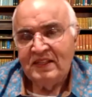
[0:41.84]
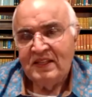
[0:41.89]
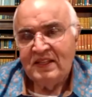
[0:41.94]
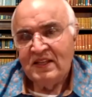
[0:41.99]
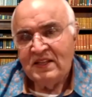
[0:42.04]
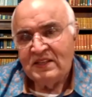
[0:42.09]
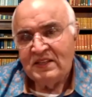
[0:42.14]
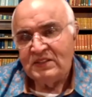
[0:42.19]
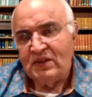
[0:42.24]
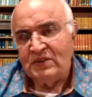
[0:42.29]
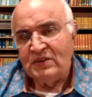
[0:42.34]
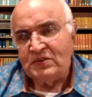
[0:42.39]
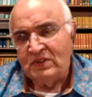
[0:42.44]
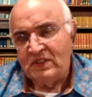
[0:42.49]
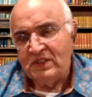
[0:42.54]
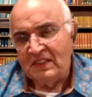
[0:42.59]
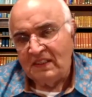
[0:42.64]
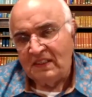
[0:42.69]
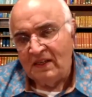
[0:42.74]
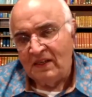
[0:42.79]
So
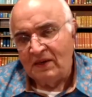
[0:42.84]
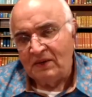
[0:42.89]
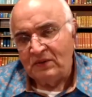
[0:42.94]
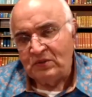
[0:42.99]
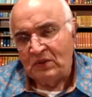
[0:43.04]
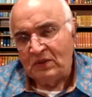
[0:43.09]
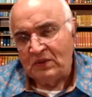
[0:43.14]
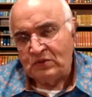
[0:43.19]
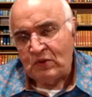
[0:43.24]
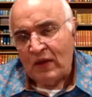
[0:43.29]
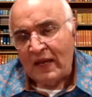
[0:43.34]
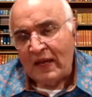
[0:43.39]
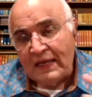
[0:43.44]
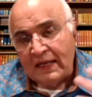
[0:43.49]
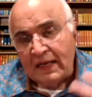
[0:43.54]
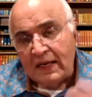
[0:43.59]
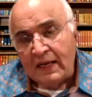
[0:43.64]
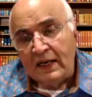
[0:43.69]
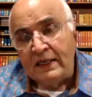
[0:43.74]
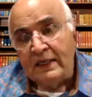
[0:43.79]
I
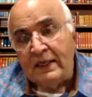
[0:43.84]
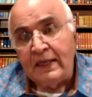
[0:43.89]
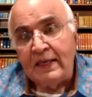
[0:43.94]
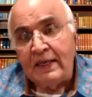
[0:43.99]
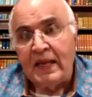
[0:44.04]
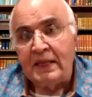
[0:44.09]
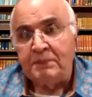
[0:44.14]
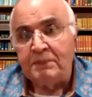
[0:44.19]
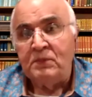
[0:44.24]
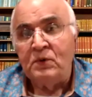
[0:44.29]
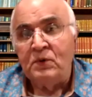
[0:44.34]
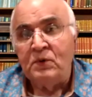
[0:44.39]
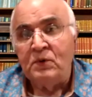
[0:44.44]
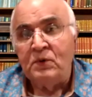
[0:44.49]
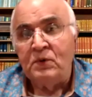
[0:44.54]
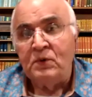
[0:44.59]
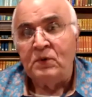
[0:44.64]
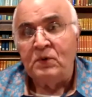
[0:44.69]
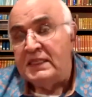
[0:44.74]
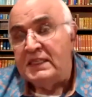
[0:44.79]
learn a lot more than
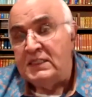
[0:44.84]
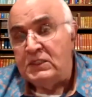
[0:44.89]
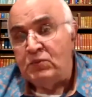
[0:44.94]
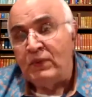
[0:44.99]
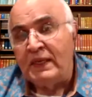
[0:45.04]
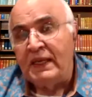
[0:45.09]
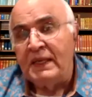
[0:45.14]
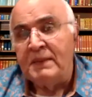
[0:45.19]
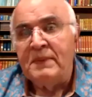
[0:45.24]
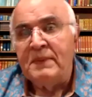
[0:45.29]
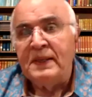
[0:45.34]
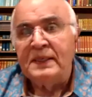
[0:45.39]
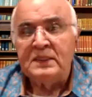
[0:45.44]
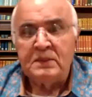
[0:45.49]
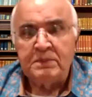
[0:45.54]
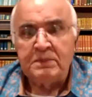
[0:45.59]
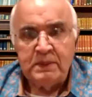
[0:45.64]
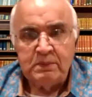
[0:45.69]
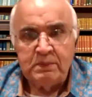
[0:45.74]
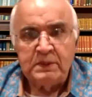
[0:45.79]
I teach when I mentor
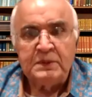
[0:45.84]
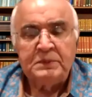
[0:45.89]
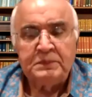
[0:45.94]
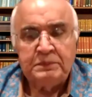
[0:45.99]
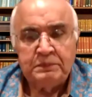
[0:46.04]
people.